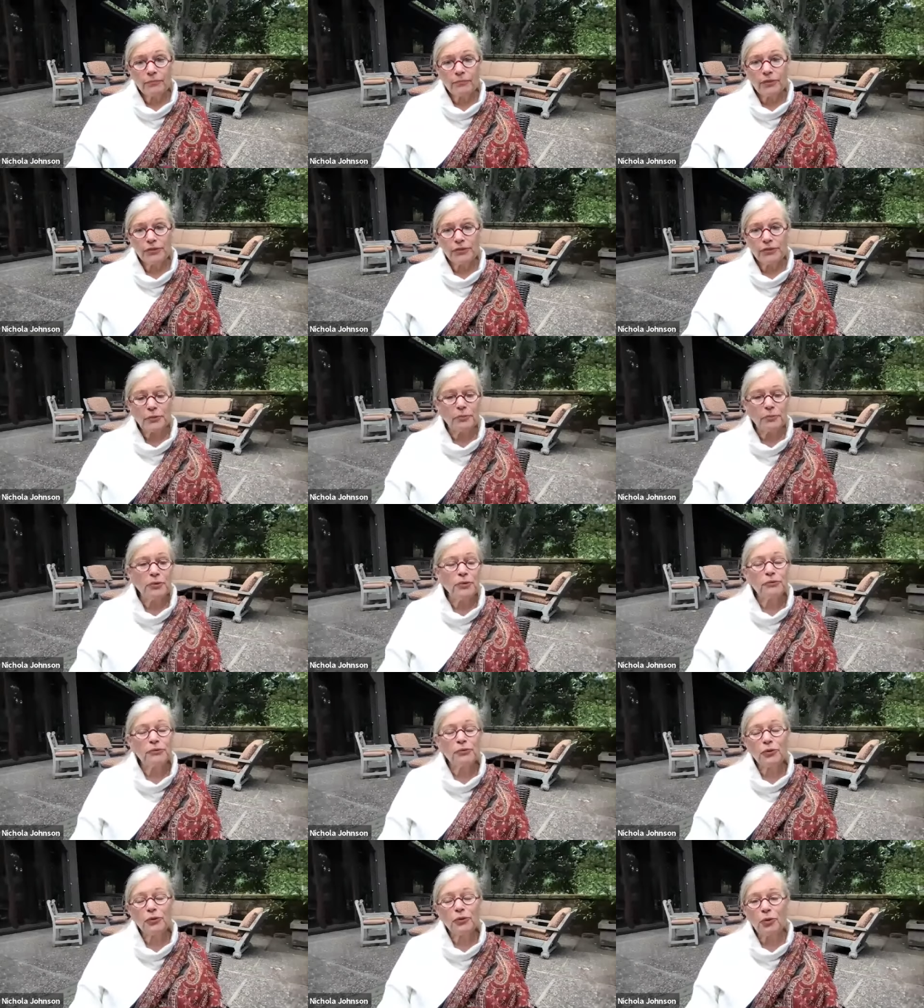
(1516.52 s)
There's a
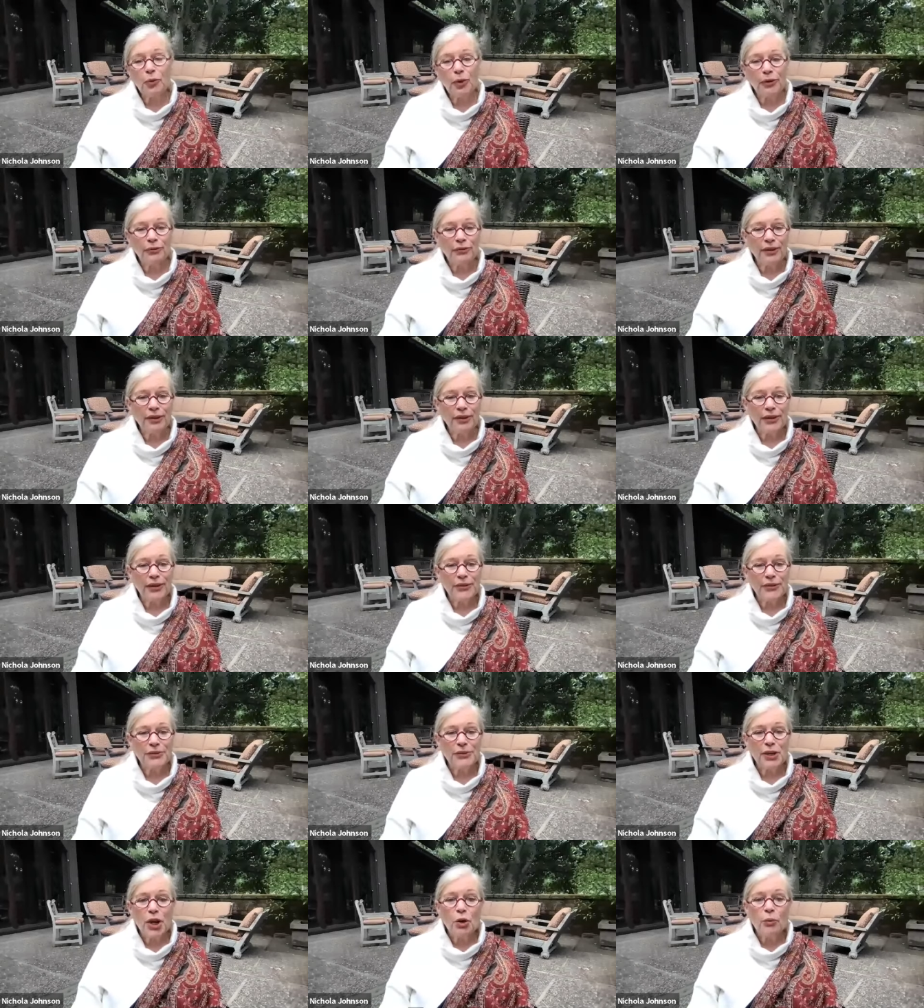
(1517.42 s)
beautiful quote that
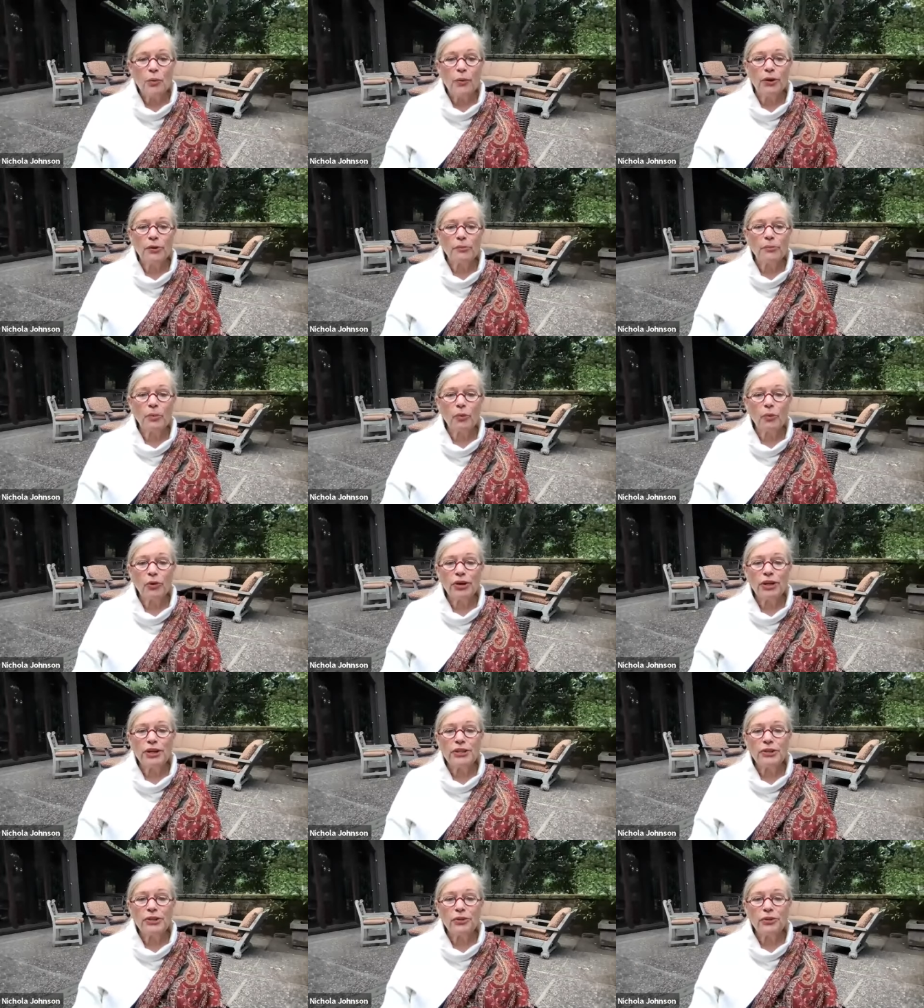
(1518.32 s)
goes We are born
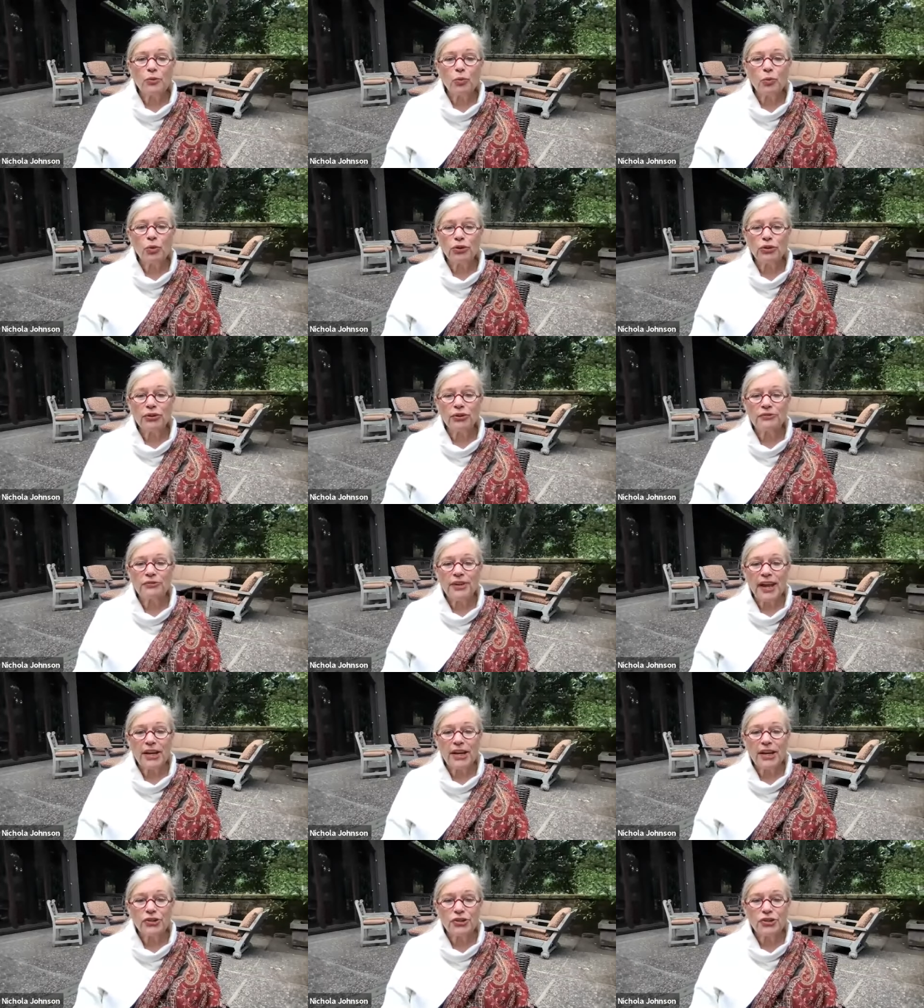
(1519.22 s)
into the world of
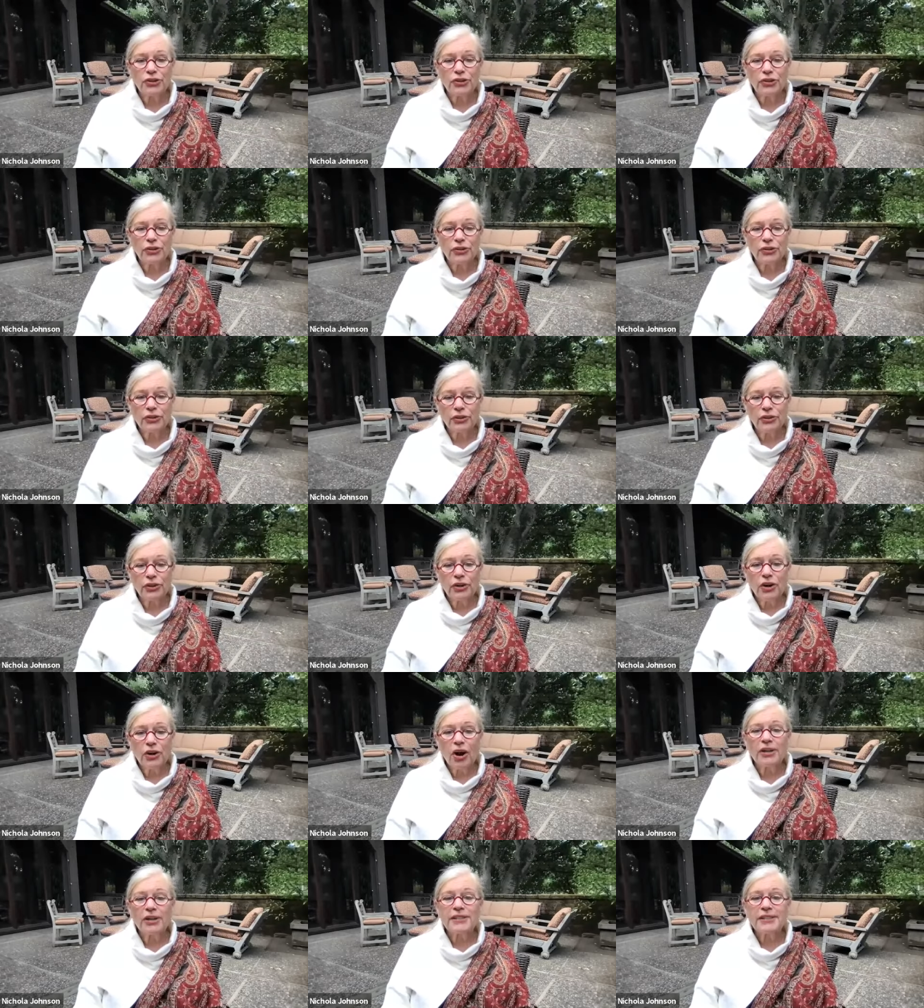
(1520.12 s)
nature.
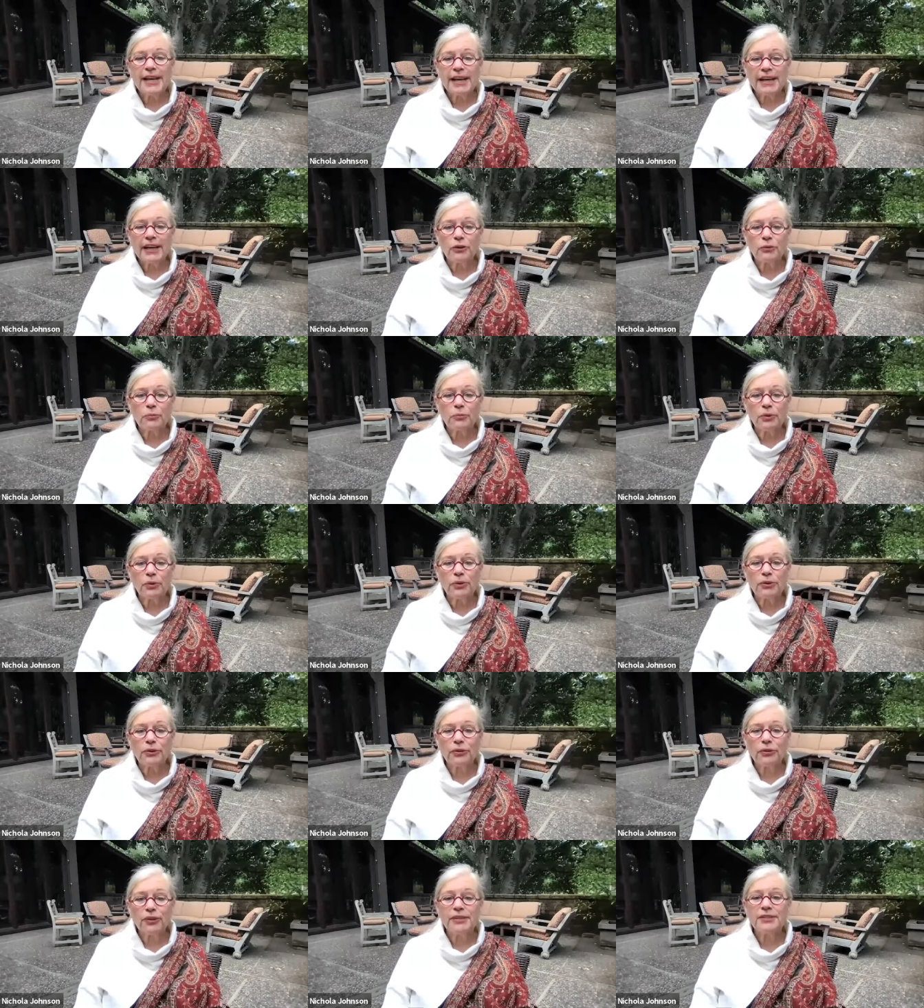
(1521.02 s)
Our second
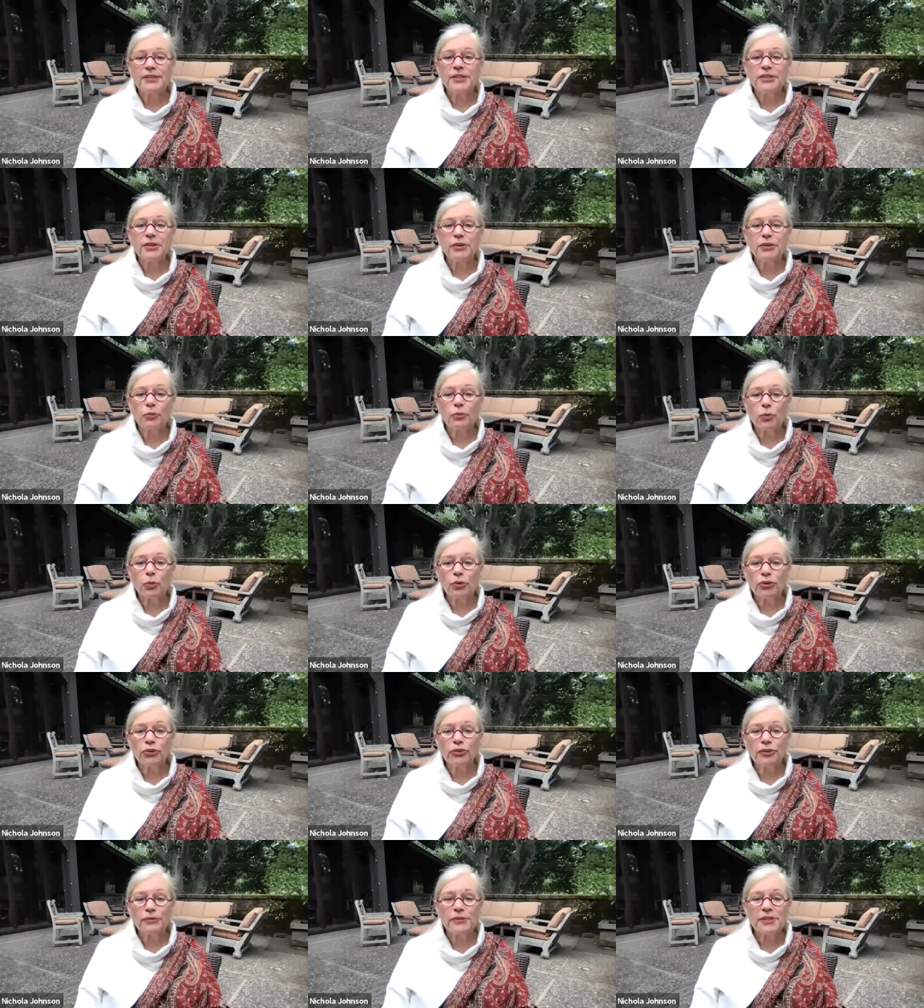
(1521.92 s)
birth is into the
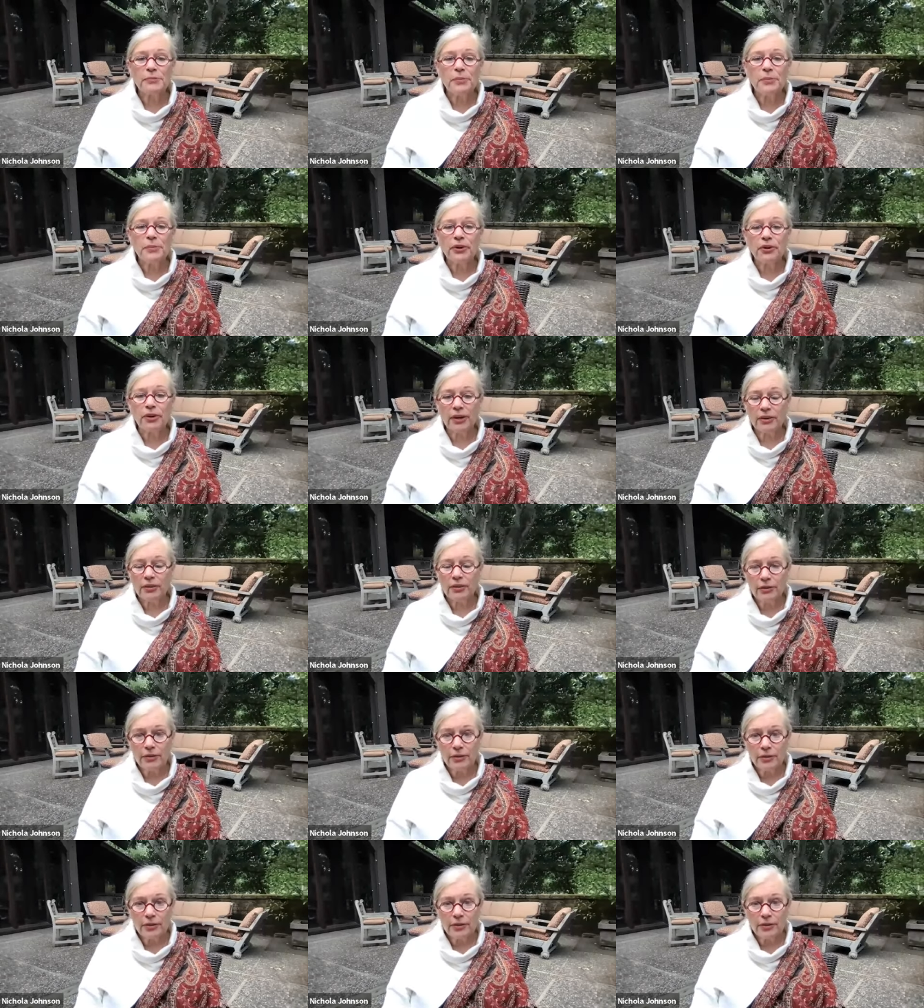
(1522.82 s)
world of spirit.